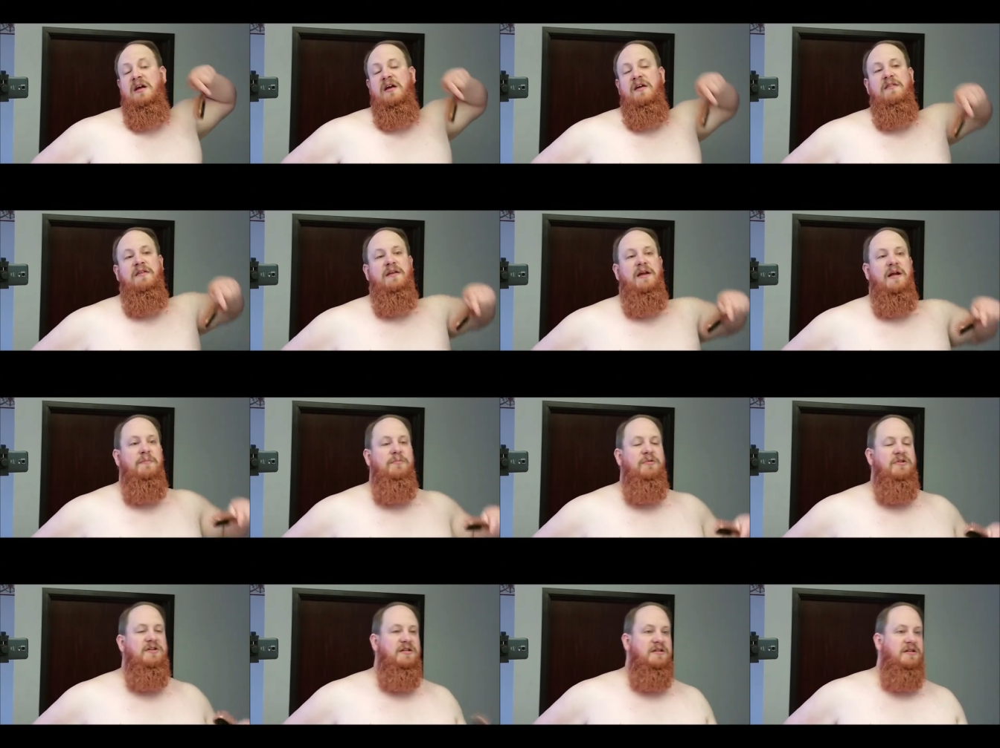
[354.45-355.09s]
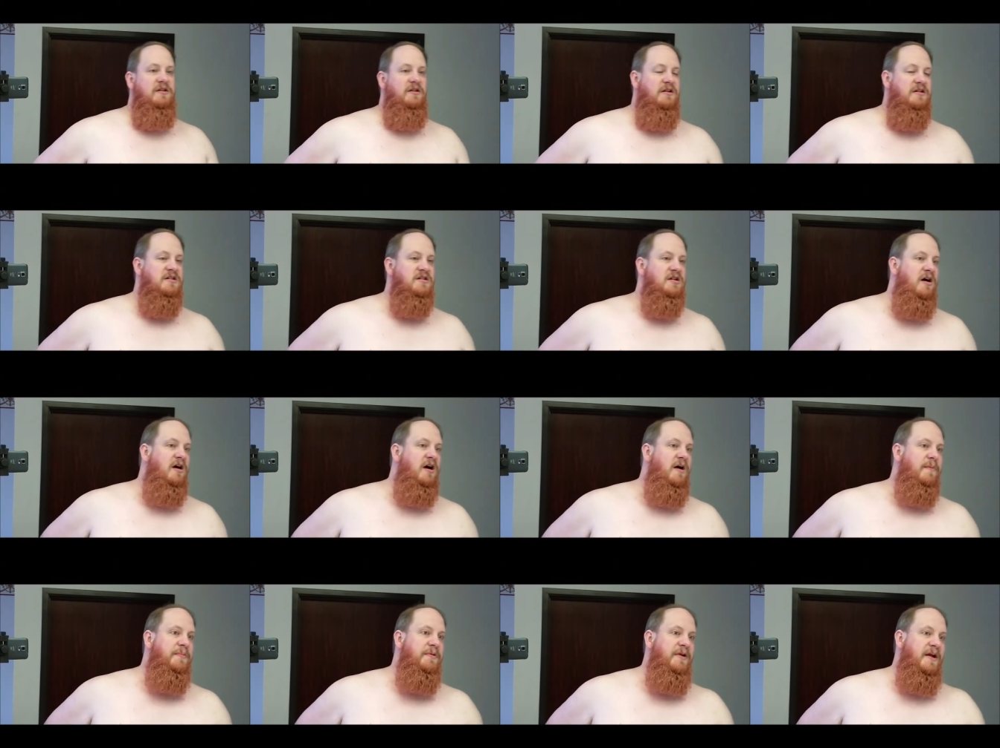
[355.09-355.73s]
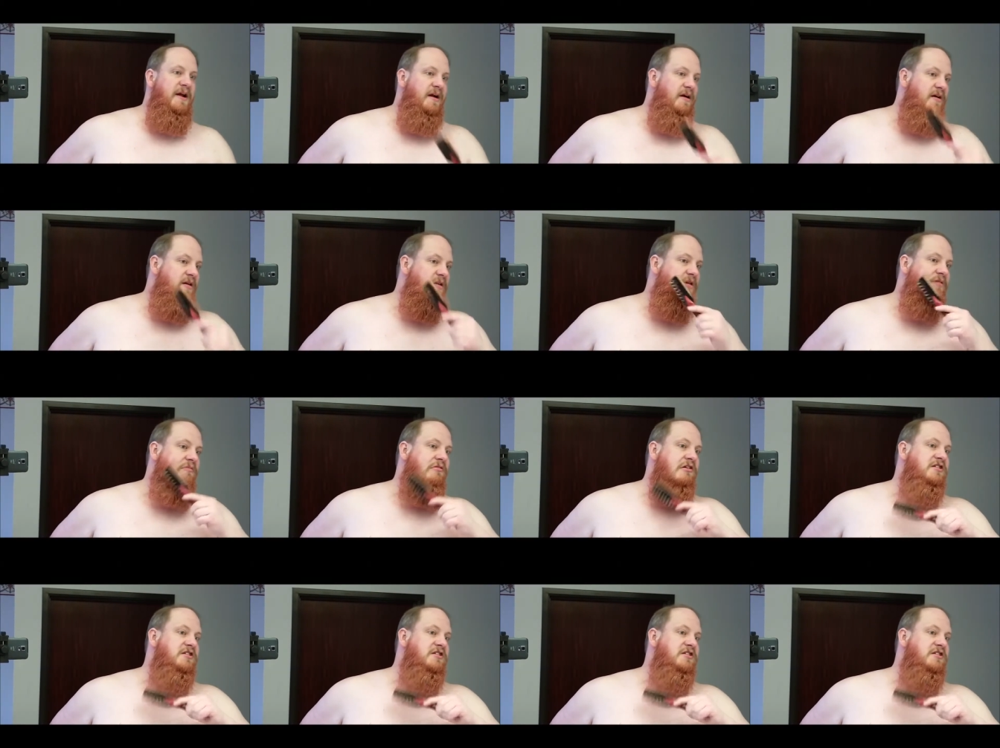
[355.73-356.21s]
then I put a little top layer on,